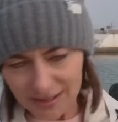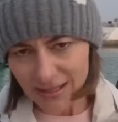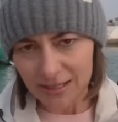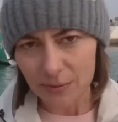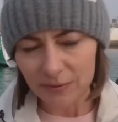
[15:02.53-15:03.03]
are the
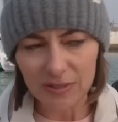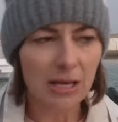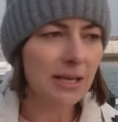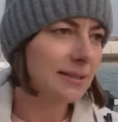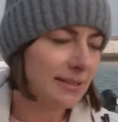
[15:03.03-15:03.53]
things we've
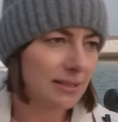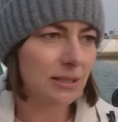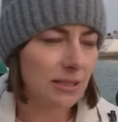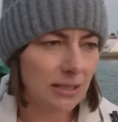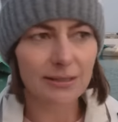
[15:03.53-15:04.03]
done, these are
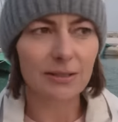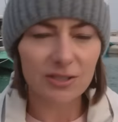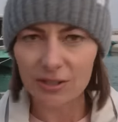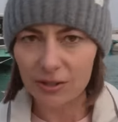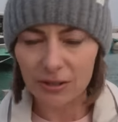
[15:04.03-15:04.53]
the things that are
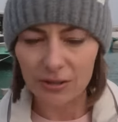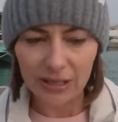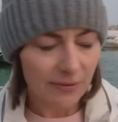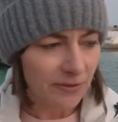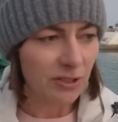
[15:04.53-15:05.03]
still
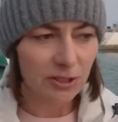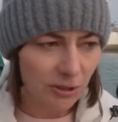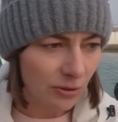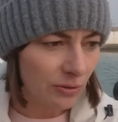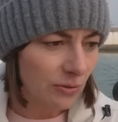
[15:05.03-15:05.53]
left to
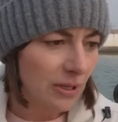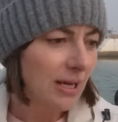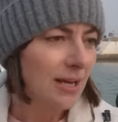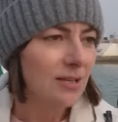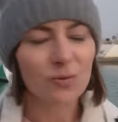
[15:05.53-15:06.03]
do.
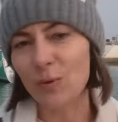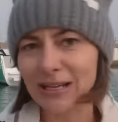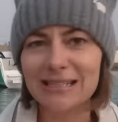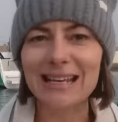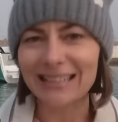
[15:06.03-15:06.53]
So where
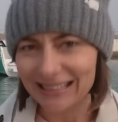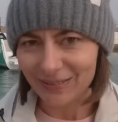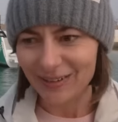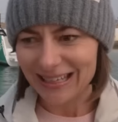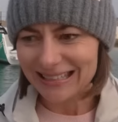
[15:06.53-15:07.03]
does that
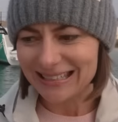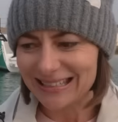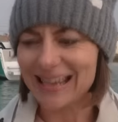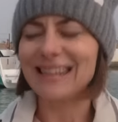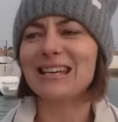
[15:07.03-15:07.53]
leave us?
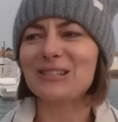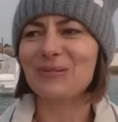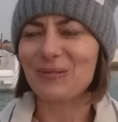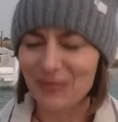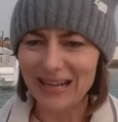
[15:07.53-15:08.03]
And that's
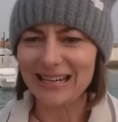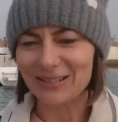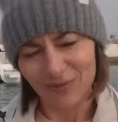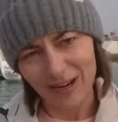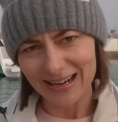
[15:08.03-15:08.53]
what we're waiting
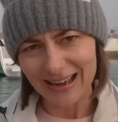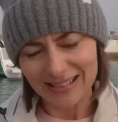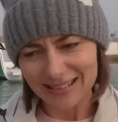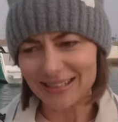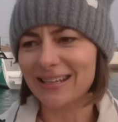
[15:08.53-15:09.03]
to find out.
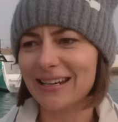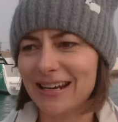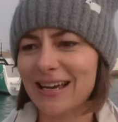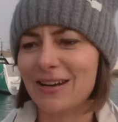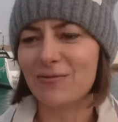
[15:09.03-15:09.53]
So they're gonna
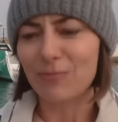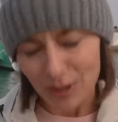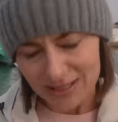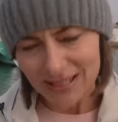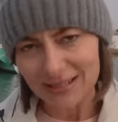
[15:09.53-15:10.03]
kind of
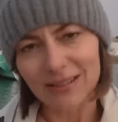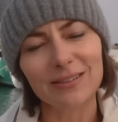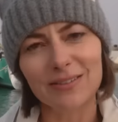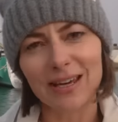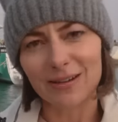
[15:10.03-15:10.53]
process all
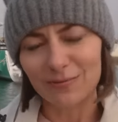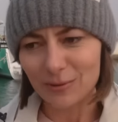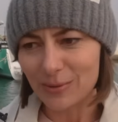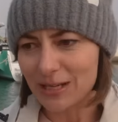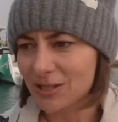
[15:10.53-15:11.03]
of that
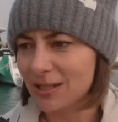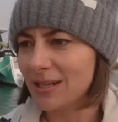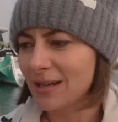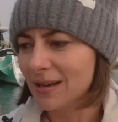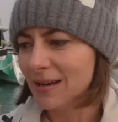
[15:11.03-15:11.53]

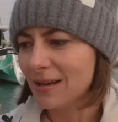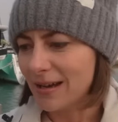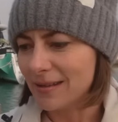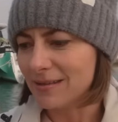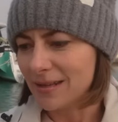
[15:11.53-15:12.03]
information
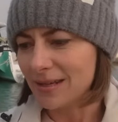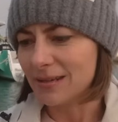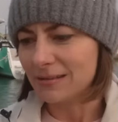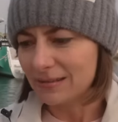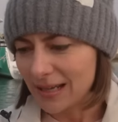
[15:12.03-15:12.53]
and
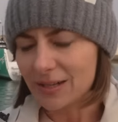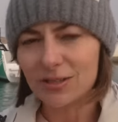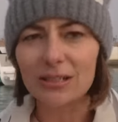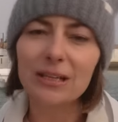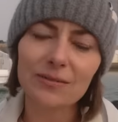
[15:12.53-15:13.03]
then that
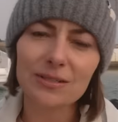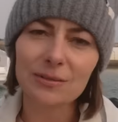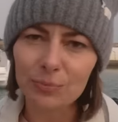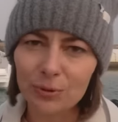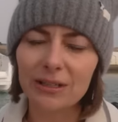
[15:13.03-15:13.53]
should give us a
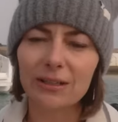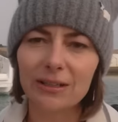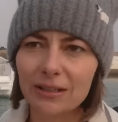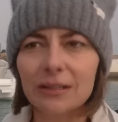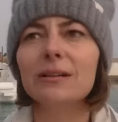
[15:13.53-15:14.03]
pretty
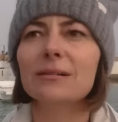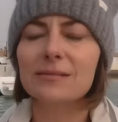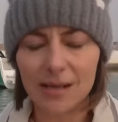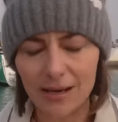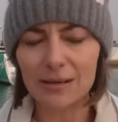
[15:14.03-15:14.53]
clear
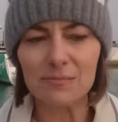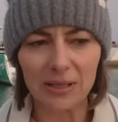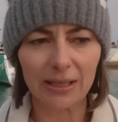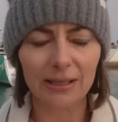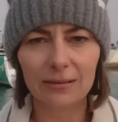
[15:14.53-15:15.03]

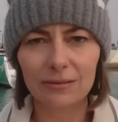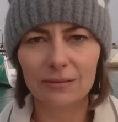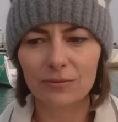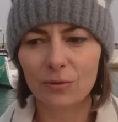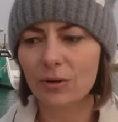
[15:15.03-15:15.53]
timeline
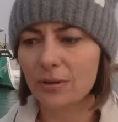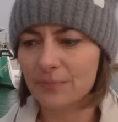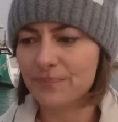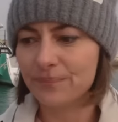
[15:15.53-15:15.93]
for